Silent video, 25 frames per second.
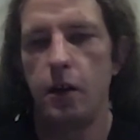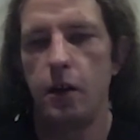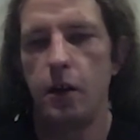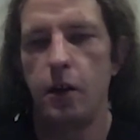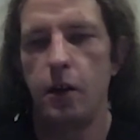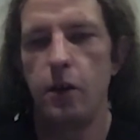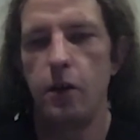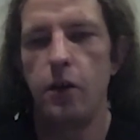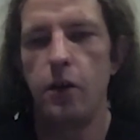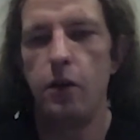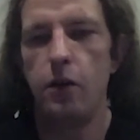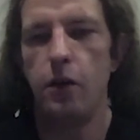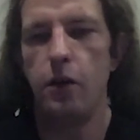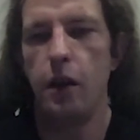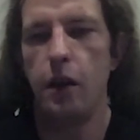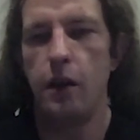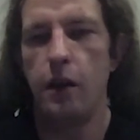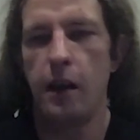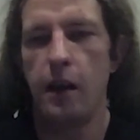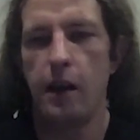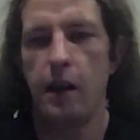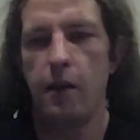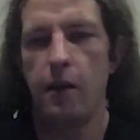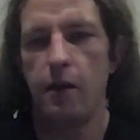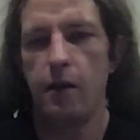You
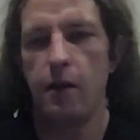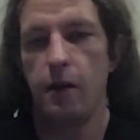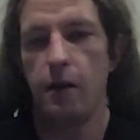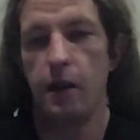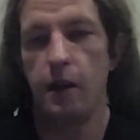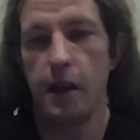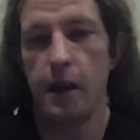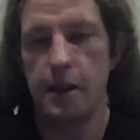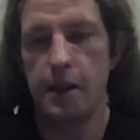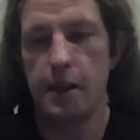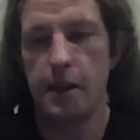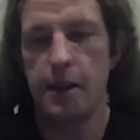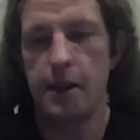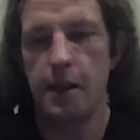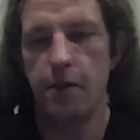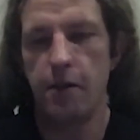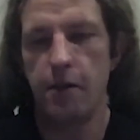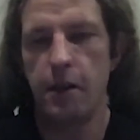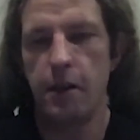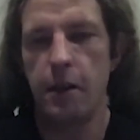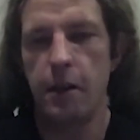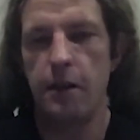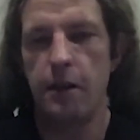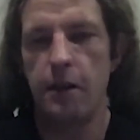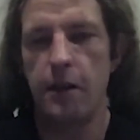don't
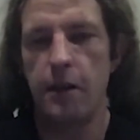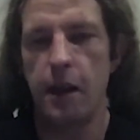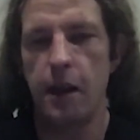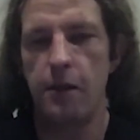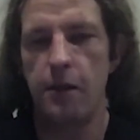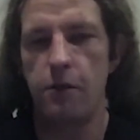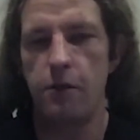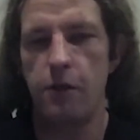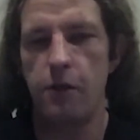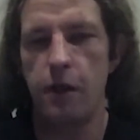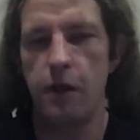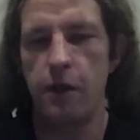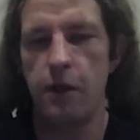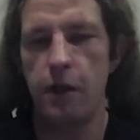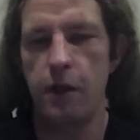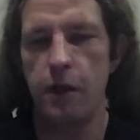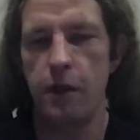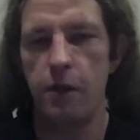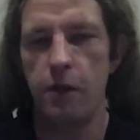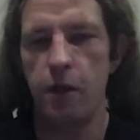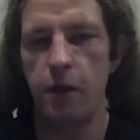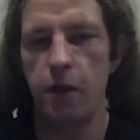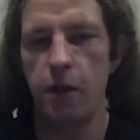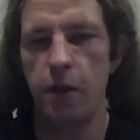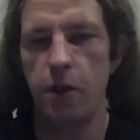necessarily even have a
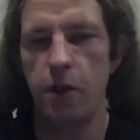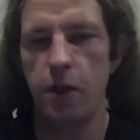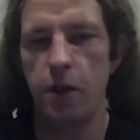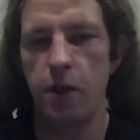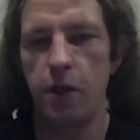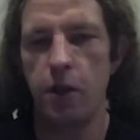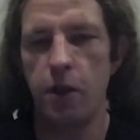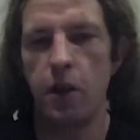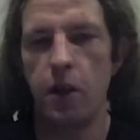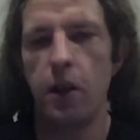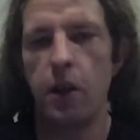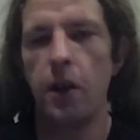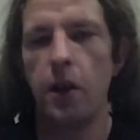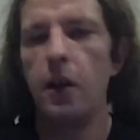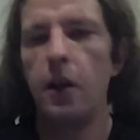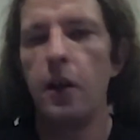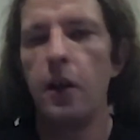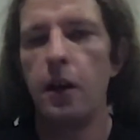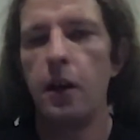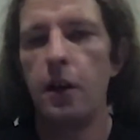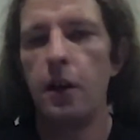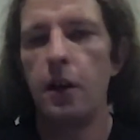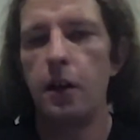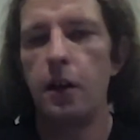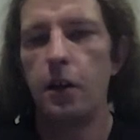revenue model.
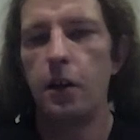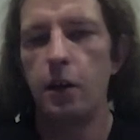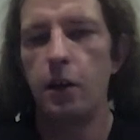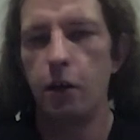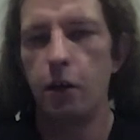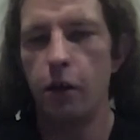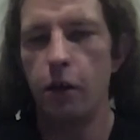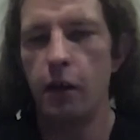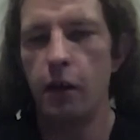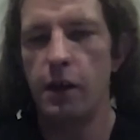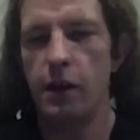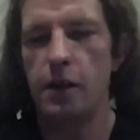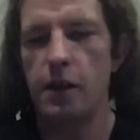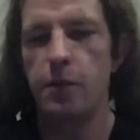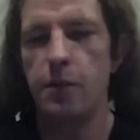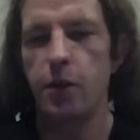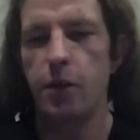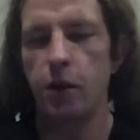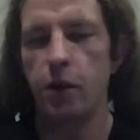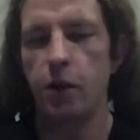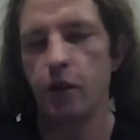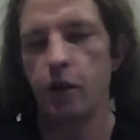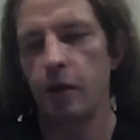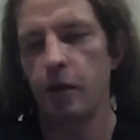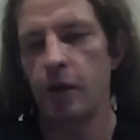You're
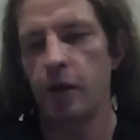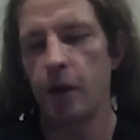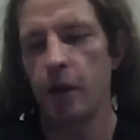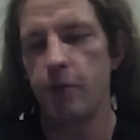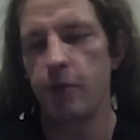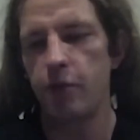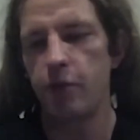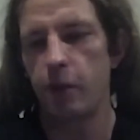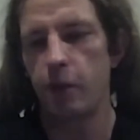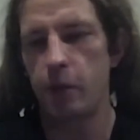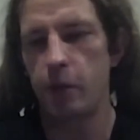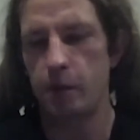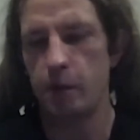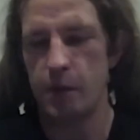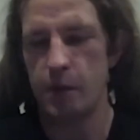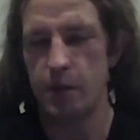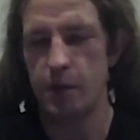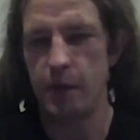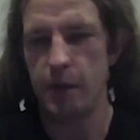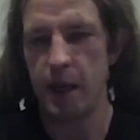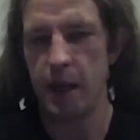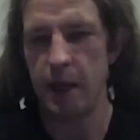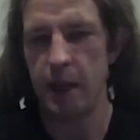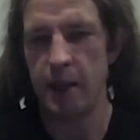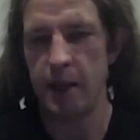exploring that problem
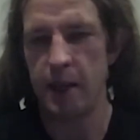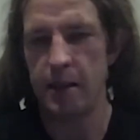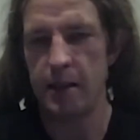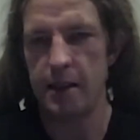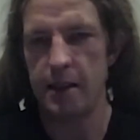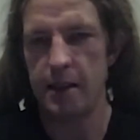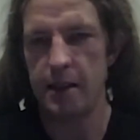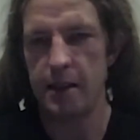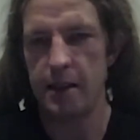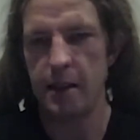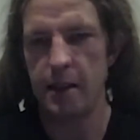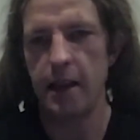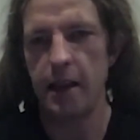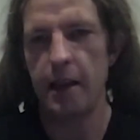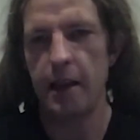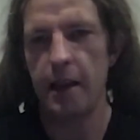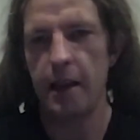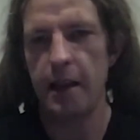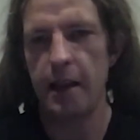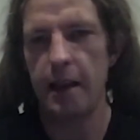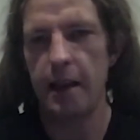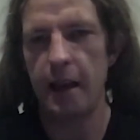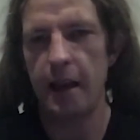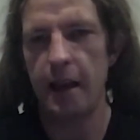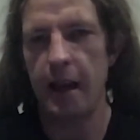space.
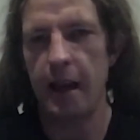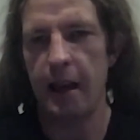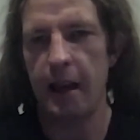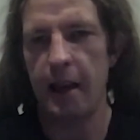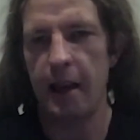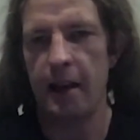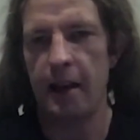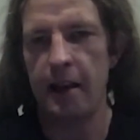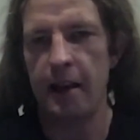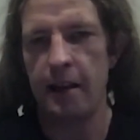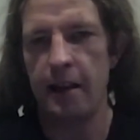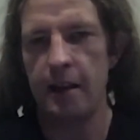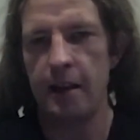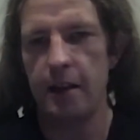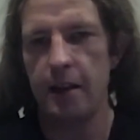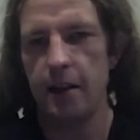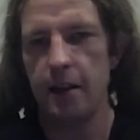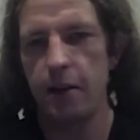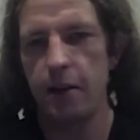And